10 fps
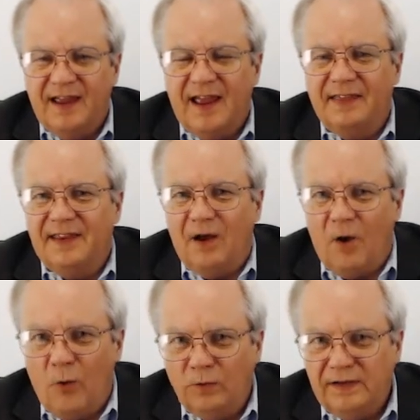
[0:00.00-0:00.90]
and the
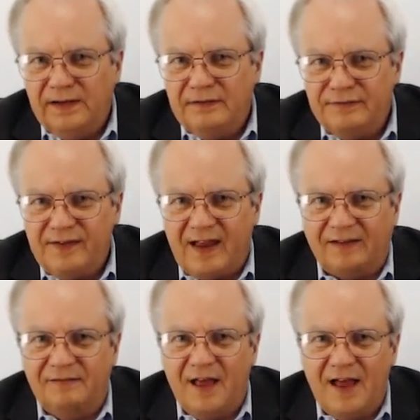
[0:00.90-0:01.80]
only
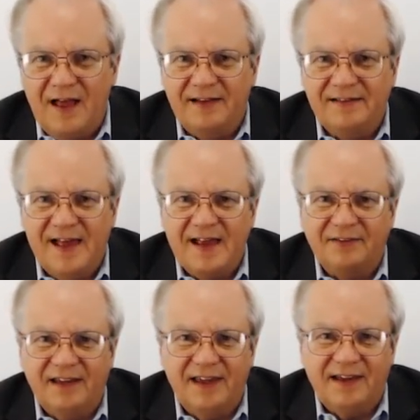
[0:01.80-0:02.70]
effect of the high
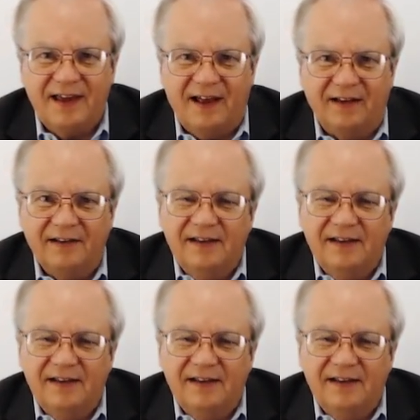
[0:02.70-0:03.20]
tax kickout